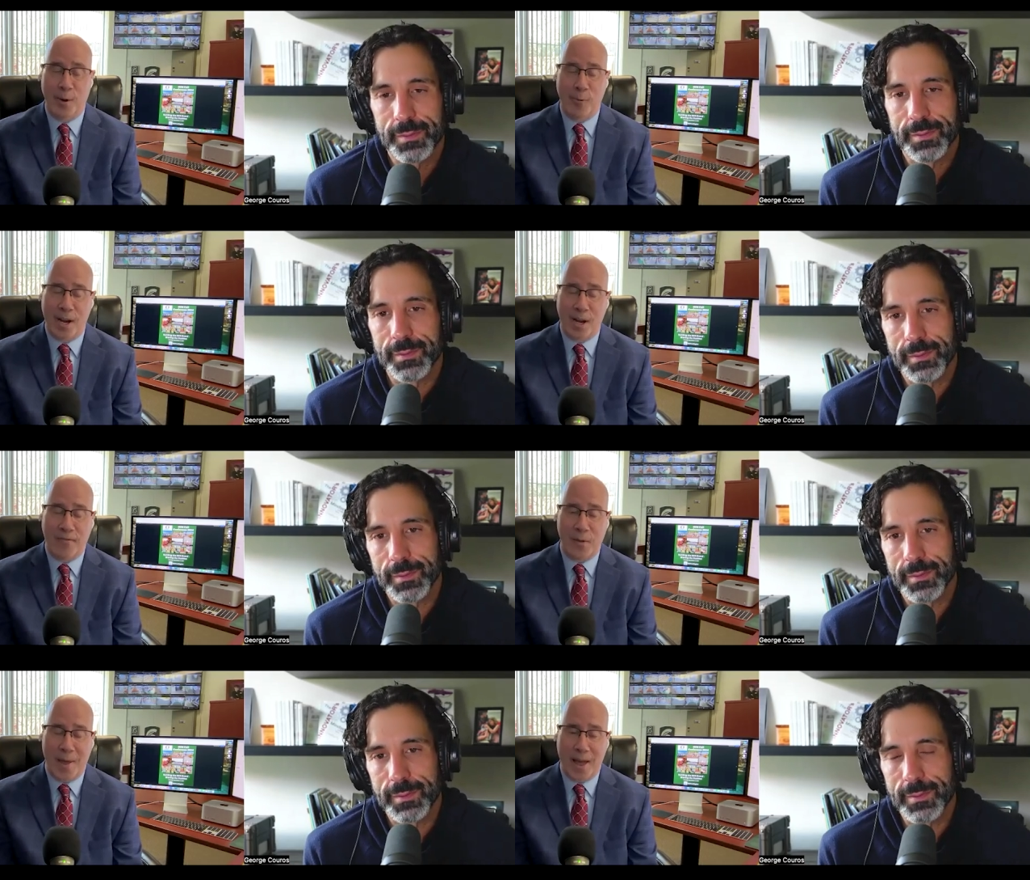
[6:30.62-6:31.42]
Speaker 1: right off
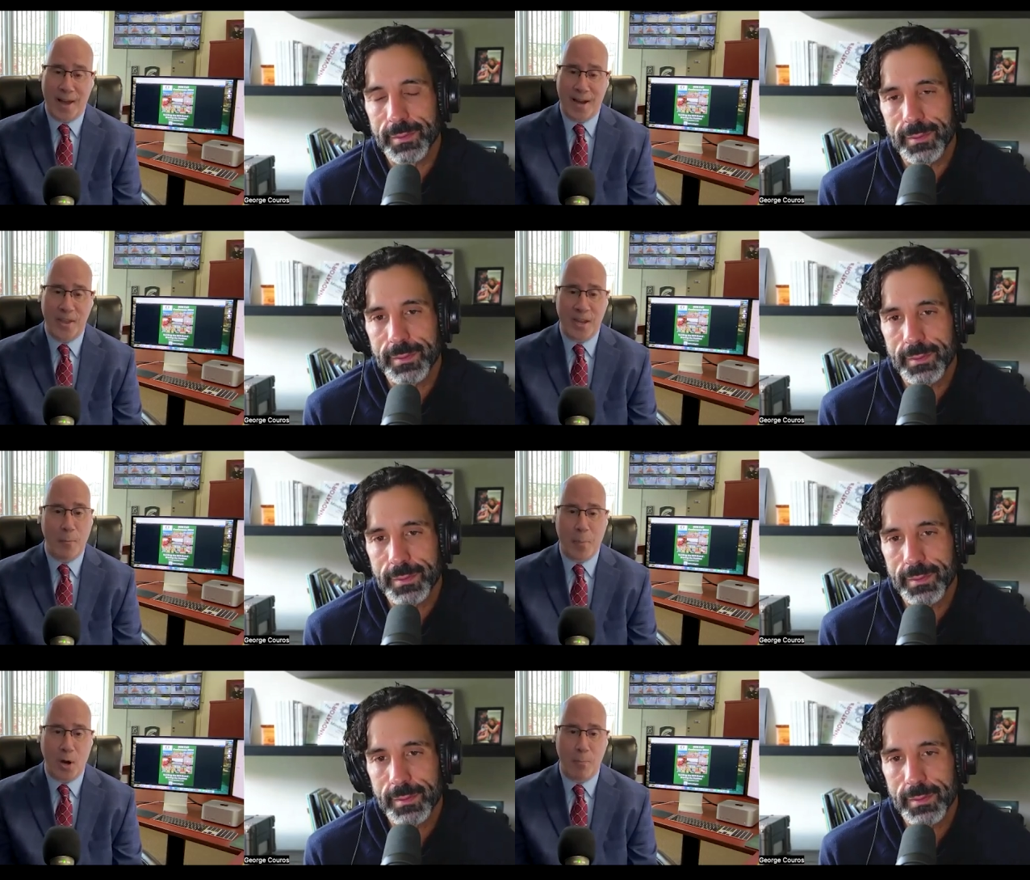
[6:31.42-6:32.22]
the bat, I think of
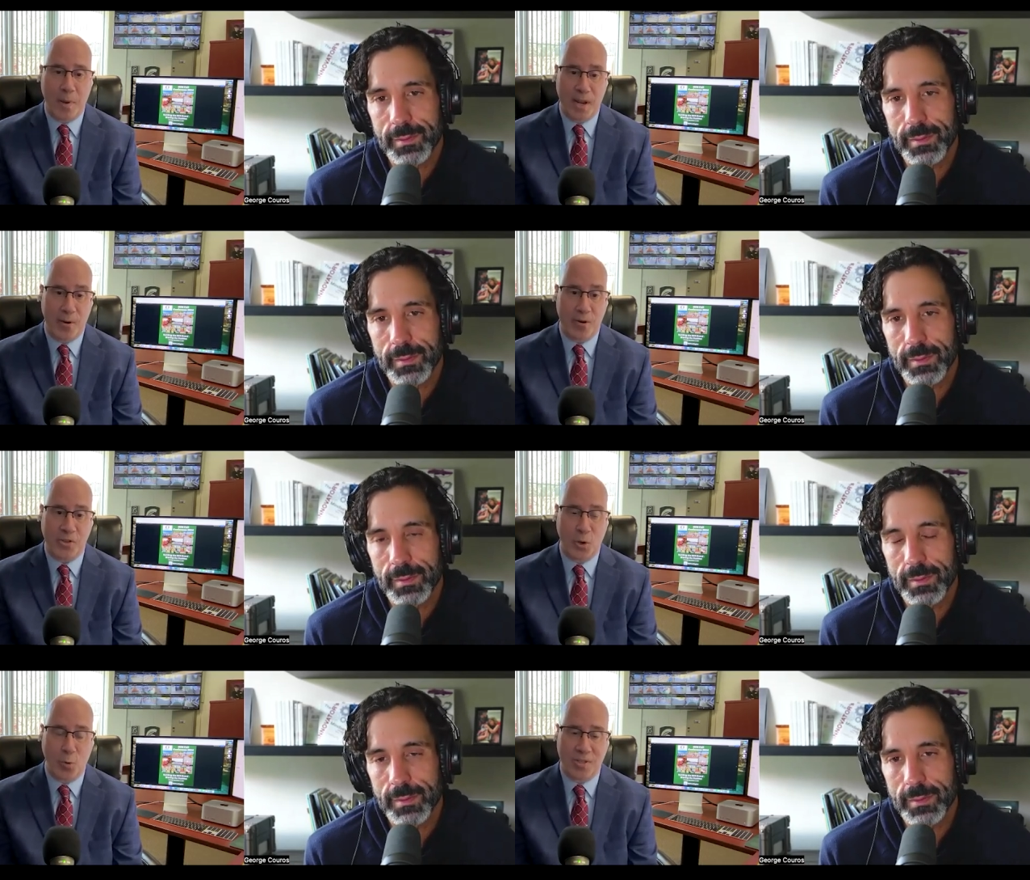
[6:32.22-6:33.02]
Barb Peters, who
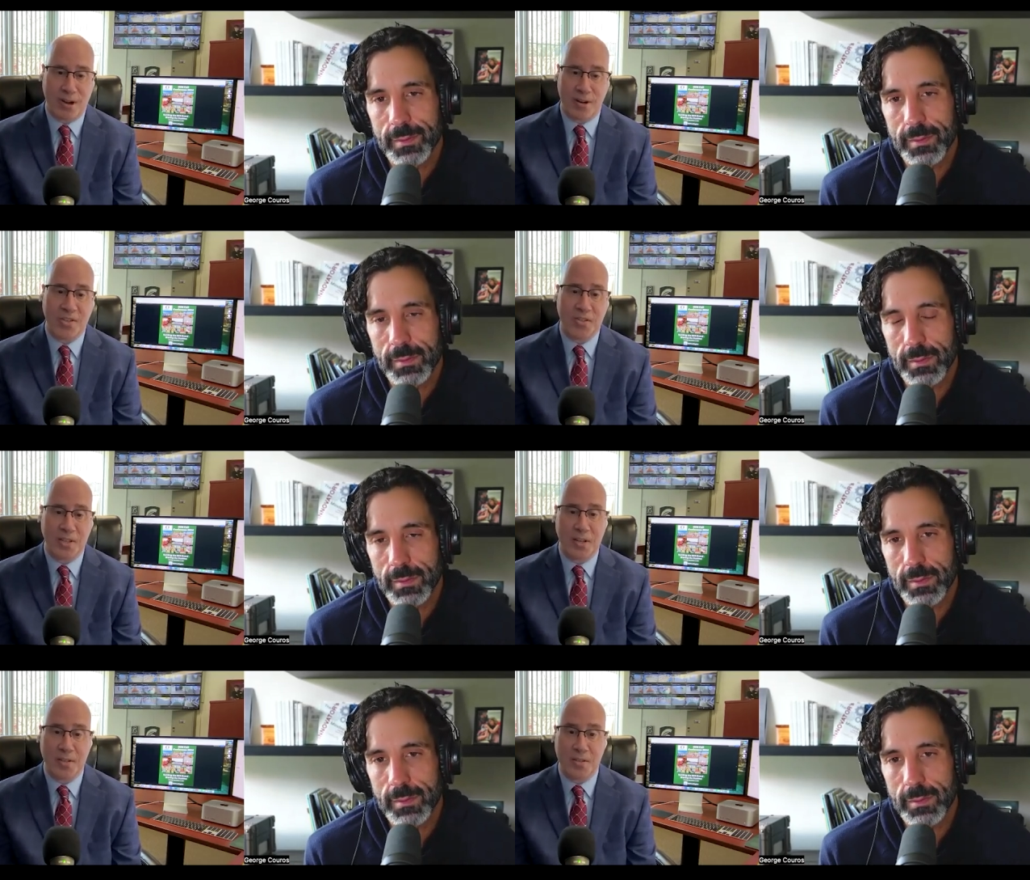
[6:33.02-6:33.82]
was our
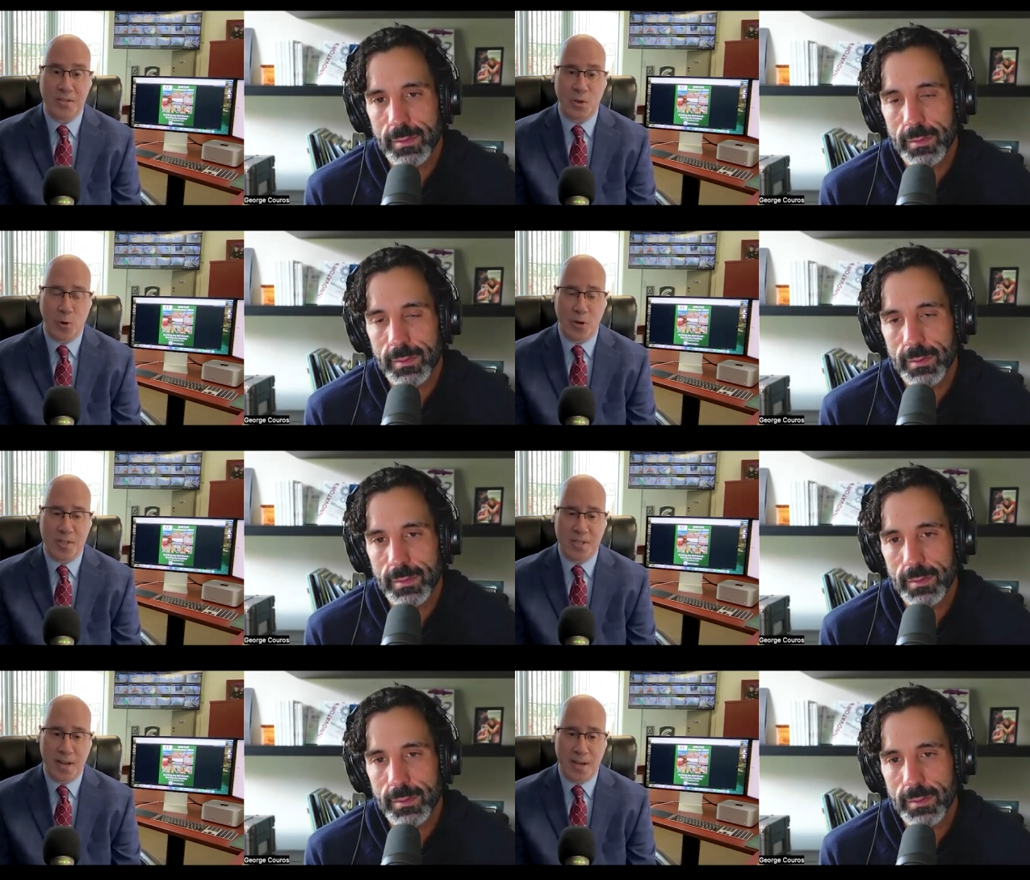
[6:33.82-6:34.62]
assistant
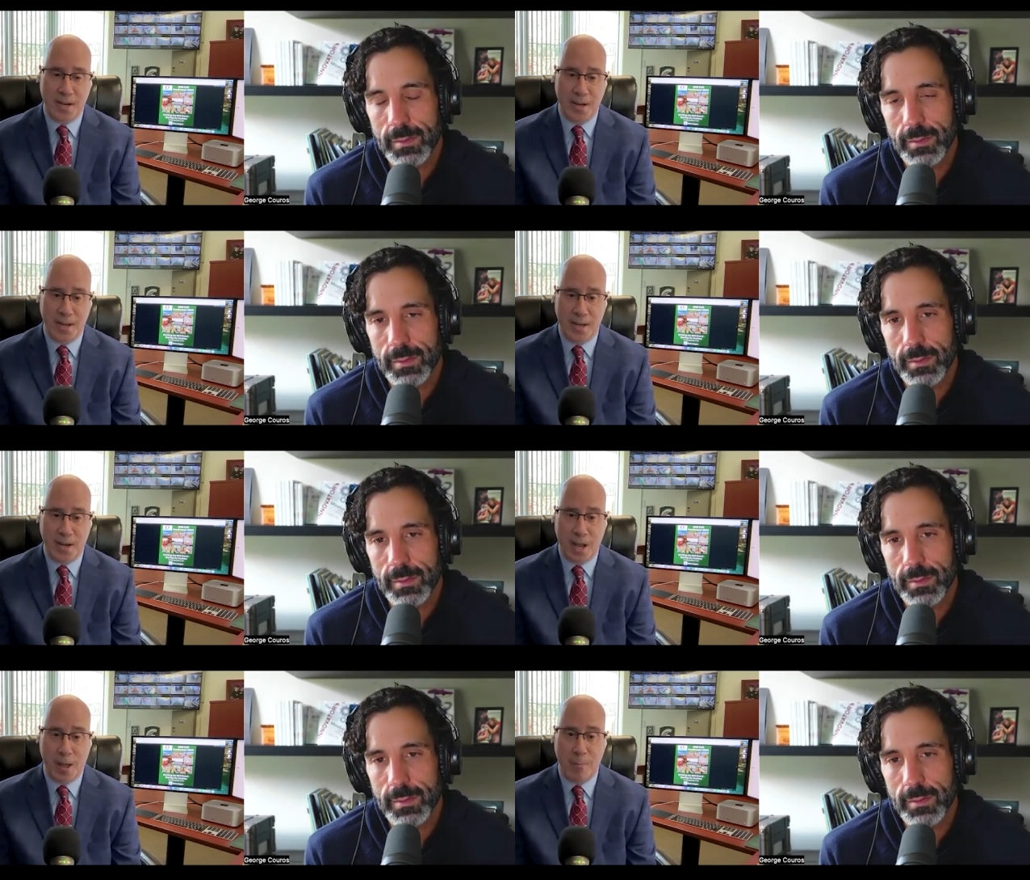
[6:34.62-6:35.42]
superintendent in
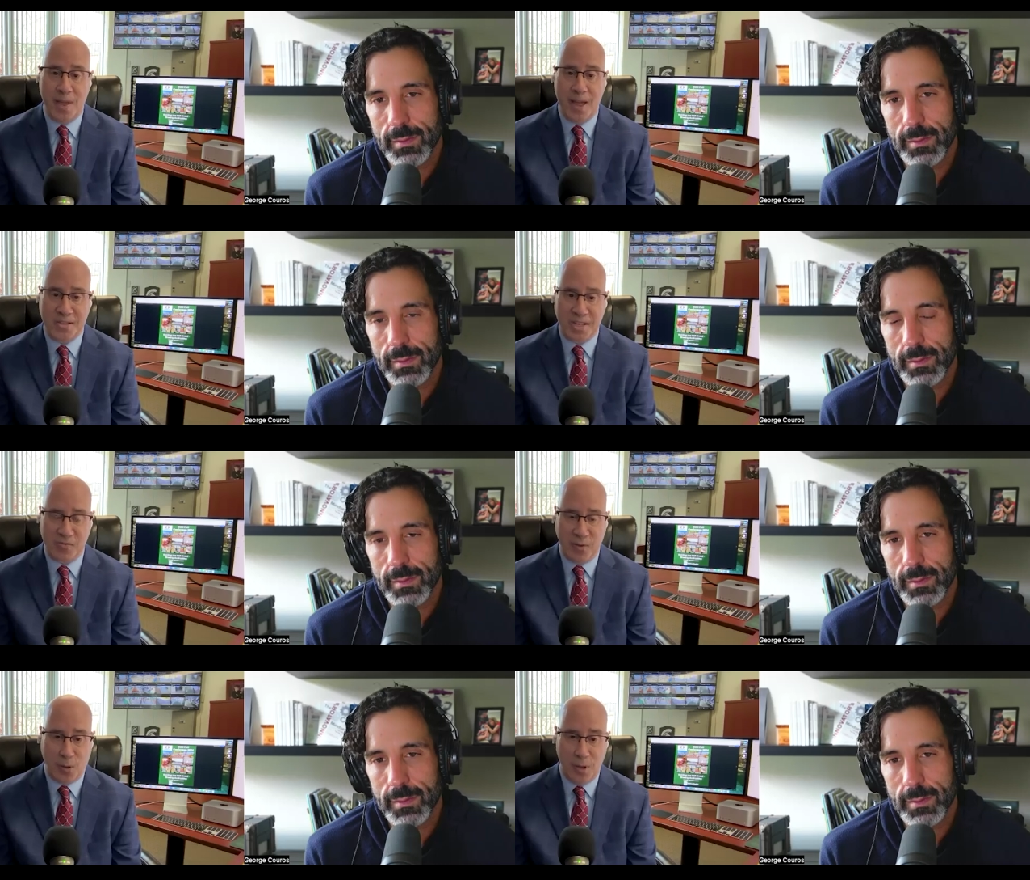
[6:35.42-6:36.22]
um,
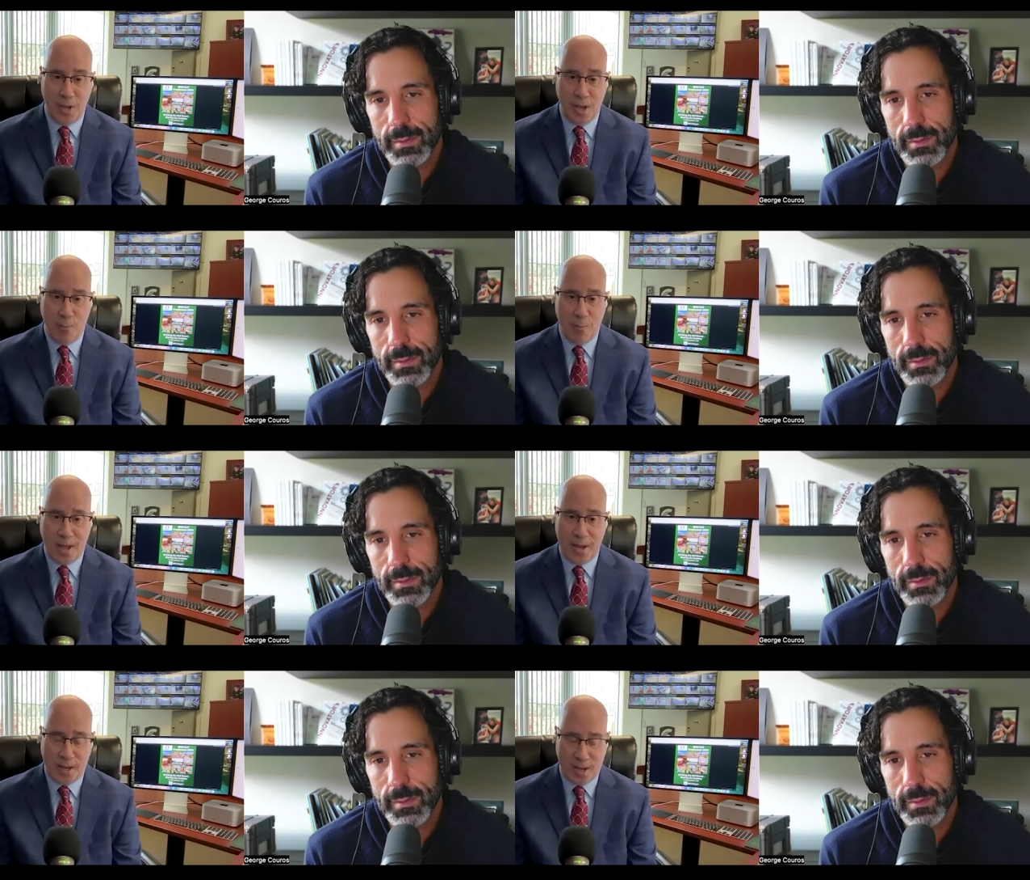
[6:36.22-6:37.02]
Essexville,
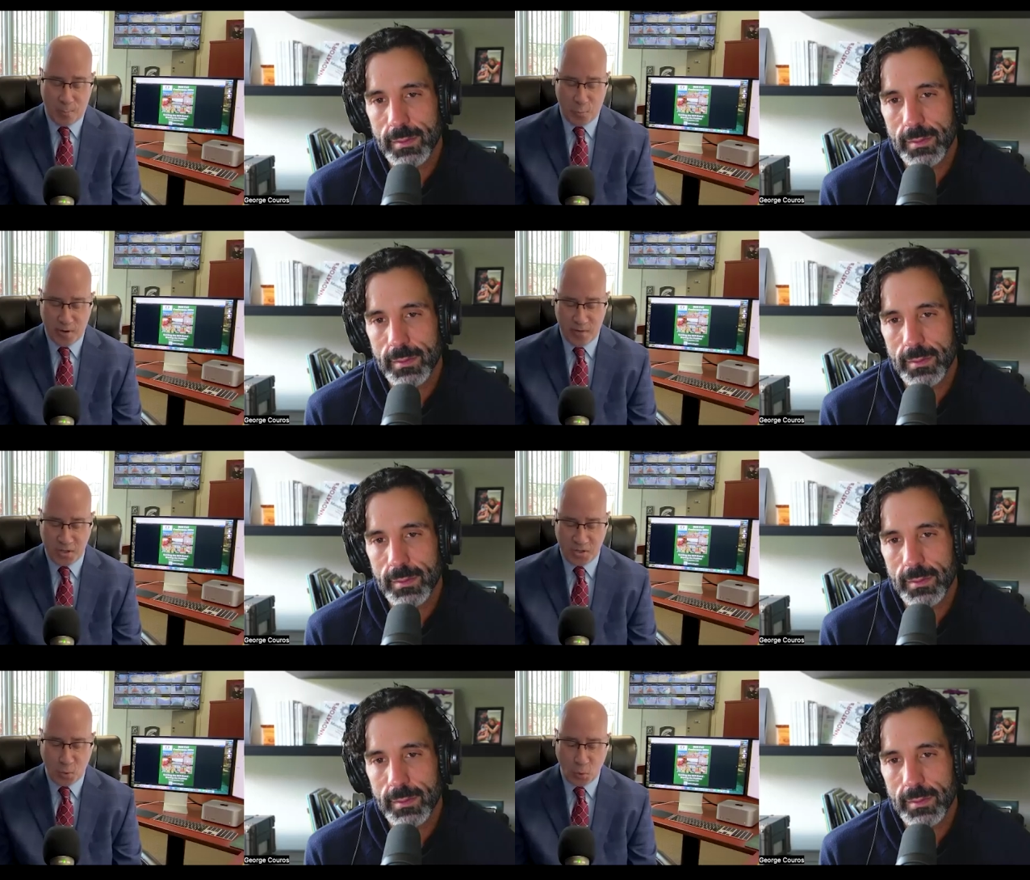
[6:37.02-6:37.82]
my uh, previous
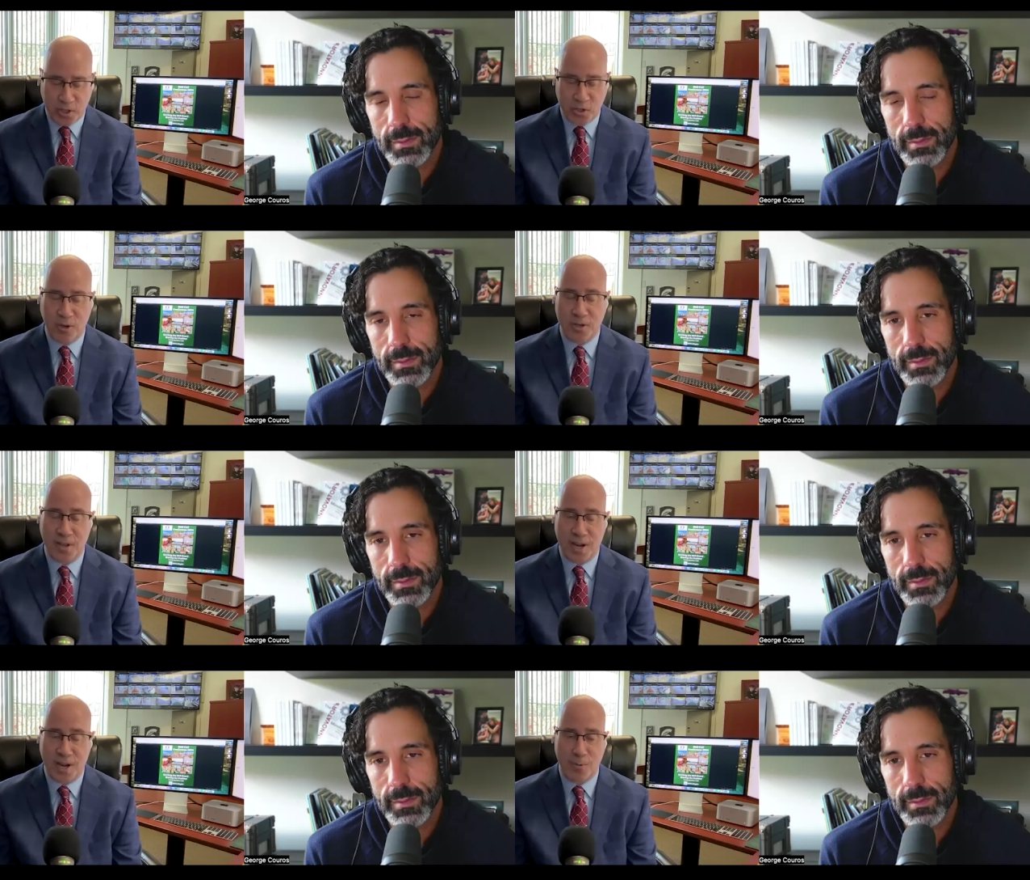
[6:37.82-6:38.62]
school district that
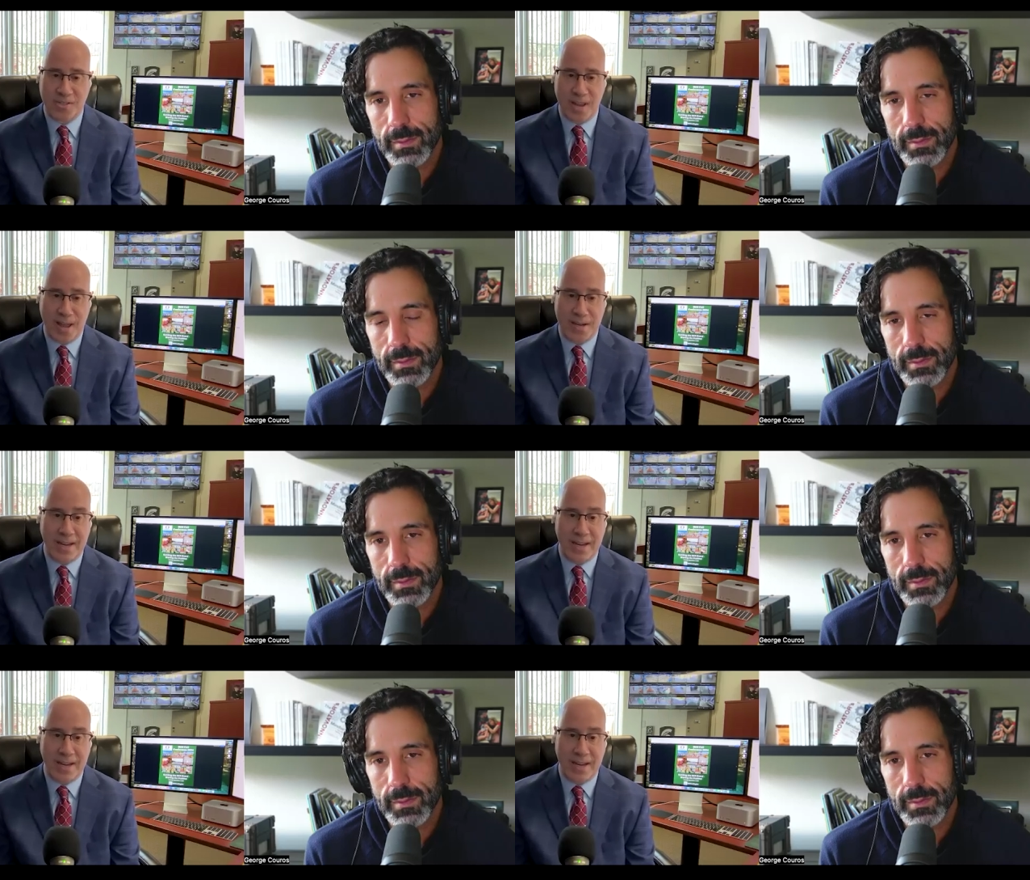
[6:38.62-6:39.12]
I was at.